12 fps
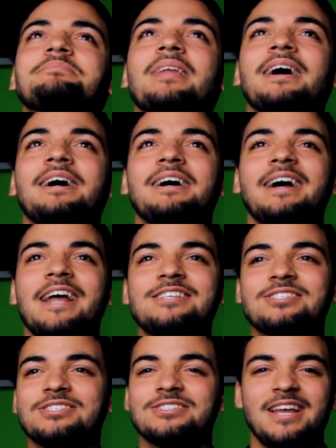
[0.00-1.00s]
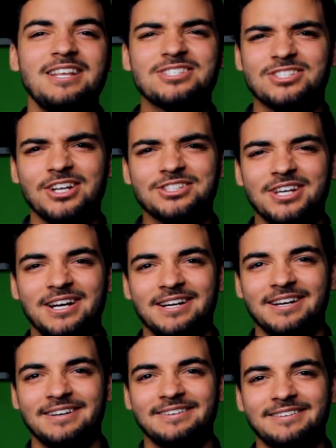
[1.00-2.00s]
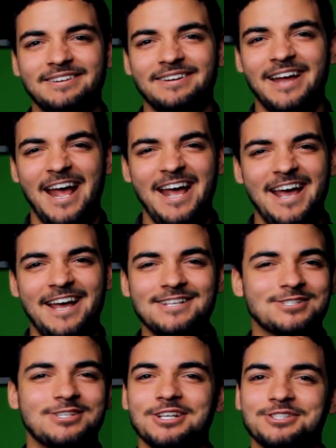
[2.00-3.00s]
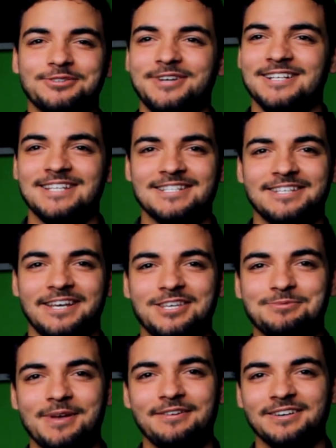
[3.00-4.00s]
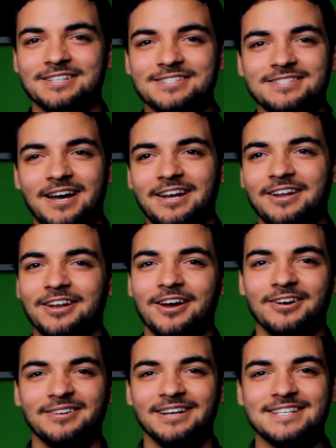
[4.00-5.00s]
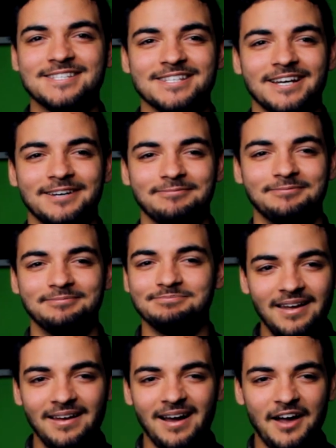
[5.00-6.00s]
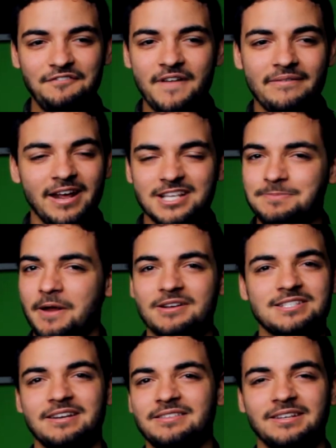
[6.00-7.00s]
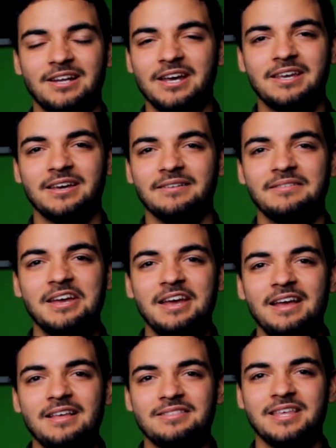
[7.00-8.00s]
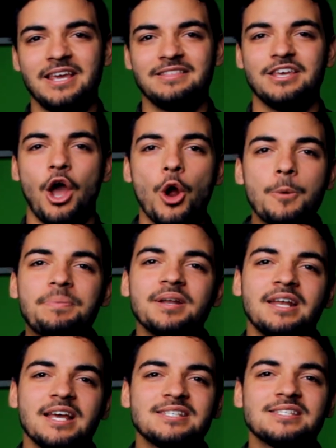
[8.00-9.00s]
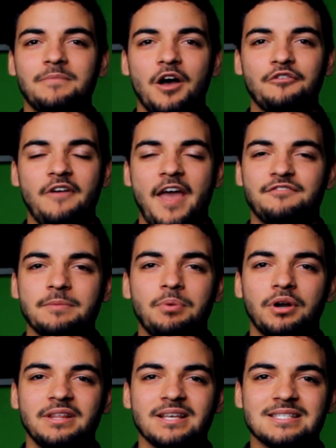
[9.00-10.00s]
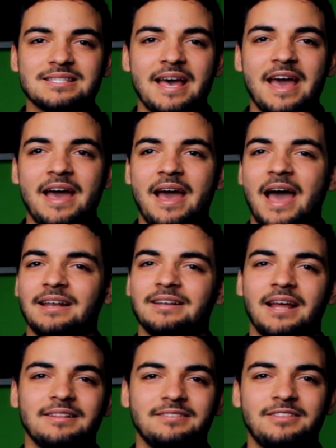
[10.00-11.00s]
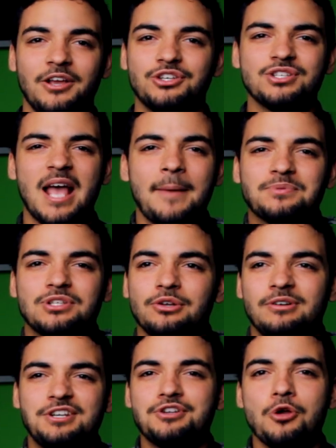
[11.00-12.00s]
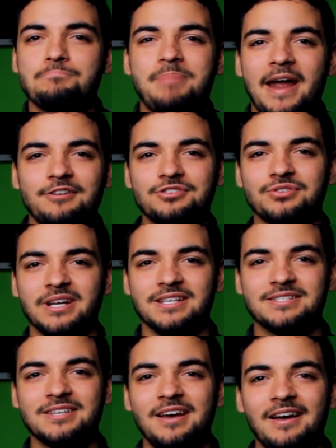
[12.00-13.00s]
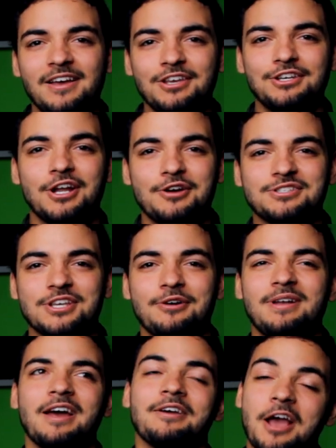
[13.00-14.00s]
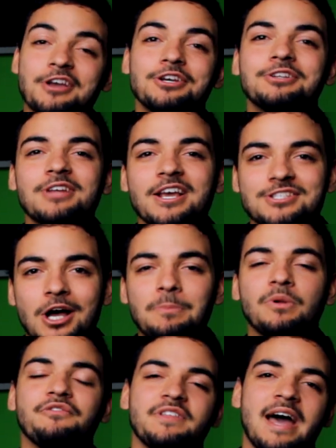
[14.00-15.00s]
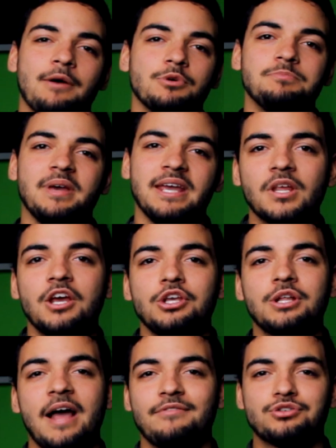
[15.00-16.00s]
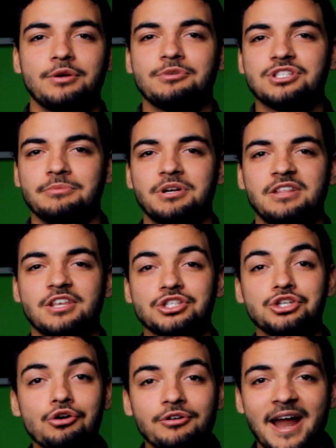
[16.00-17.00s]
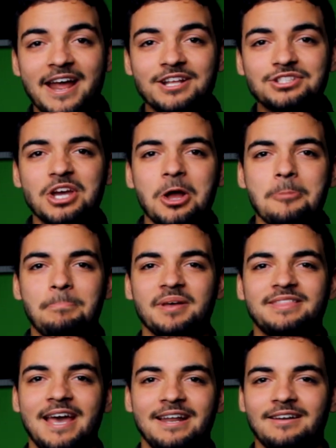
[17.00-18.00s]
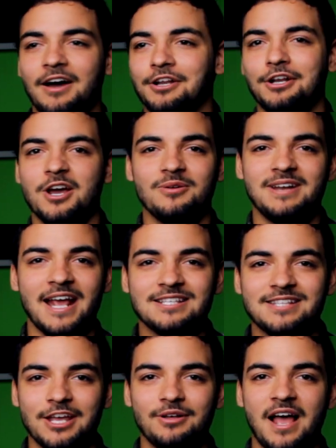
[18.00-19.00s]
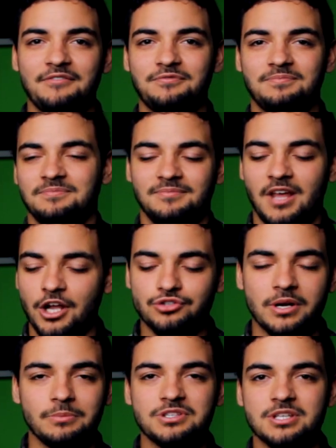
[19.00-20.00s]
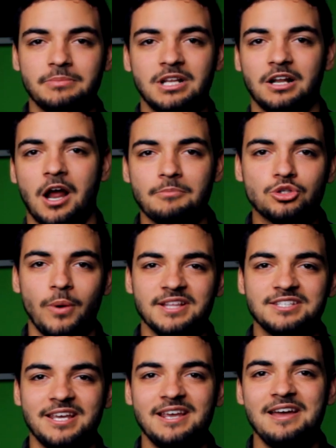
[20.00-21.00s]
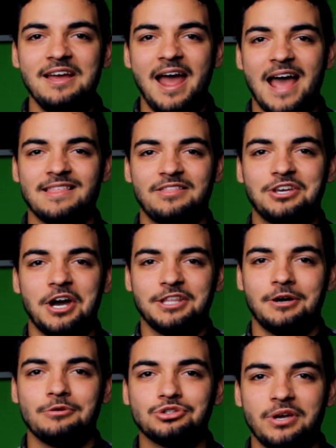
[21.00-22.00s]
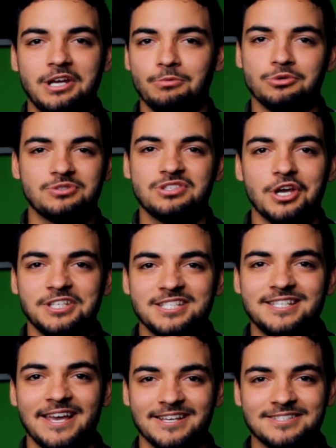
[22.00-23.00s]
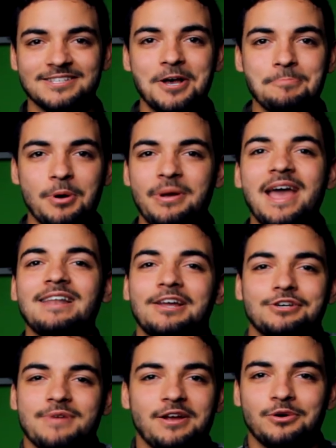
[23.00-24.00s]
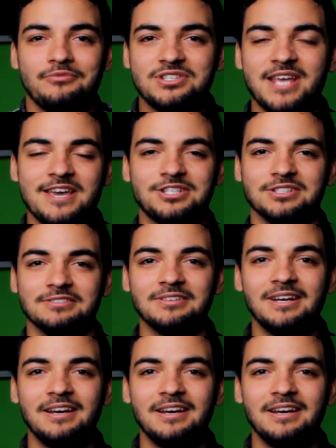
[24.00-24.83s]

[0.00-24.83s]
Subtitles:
It's such a fantastic experience. I don't know. It's I've never experienced anything like it. The openness of everybody that's there and there's just absolutely no boundaries. You know, so like a good example for that would be you'll have a drink with somebody that's your age, but then, I don't know, next day you'll have a drink with somebody like I'm 20 and then the guy that I was drinking with was 36, but we had like great conversation.